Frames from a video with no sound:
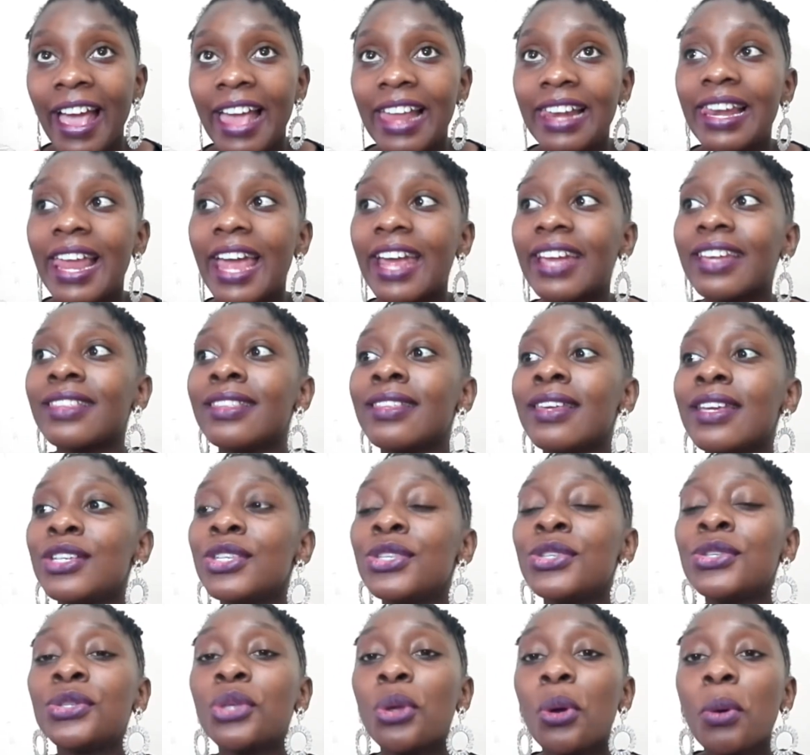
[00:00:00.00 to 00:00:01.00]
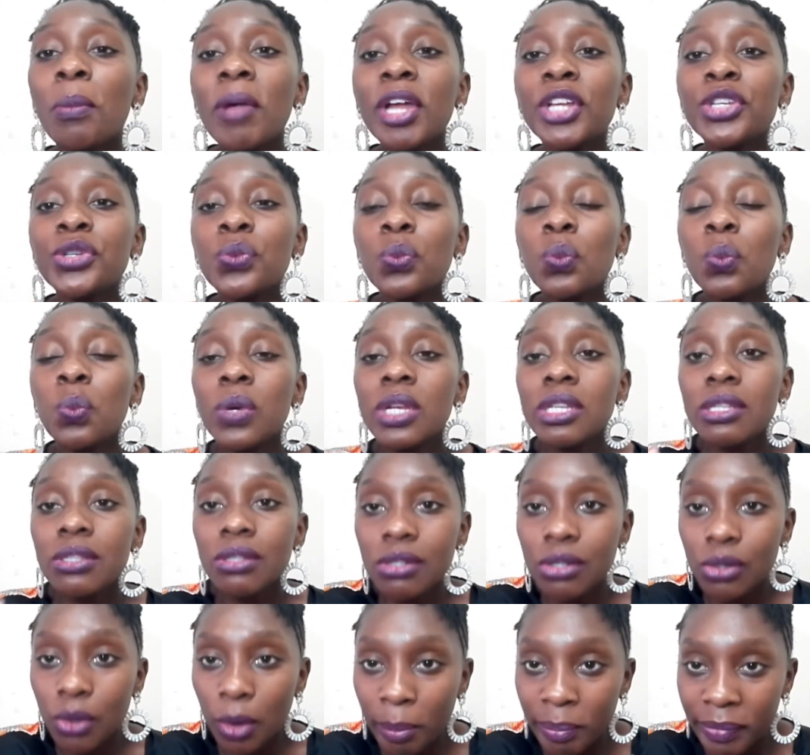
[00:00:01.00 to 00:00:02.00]
Like, there's so much
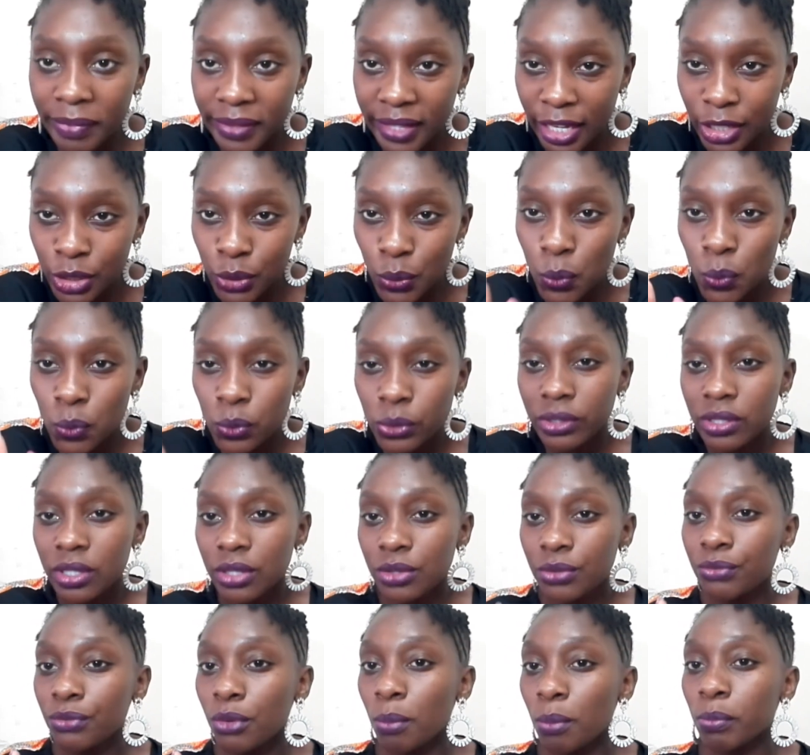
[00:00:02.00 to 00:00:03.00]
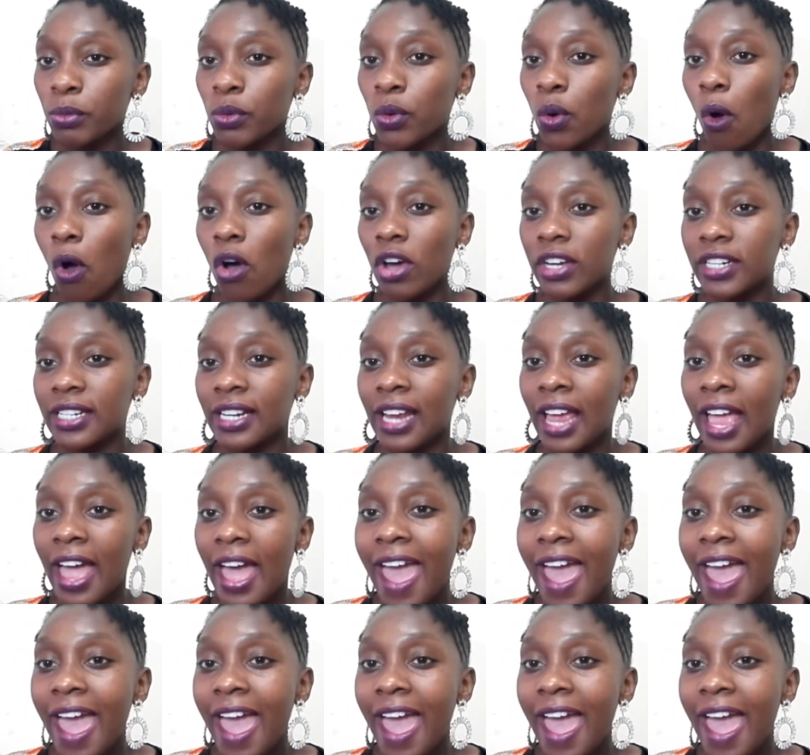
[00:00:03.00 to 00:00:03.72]
wisdom that oozes from God.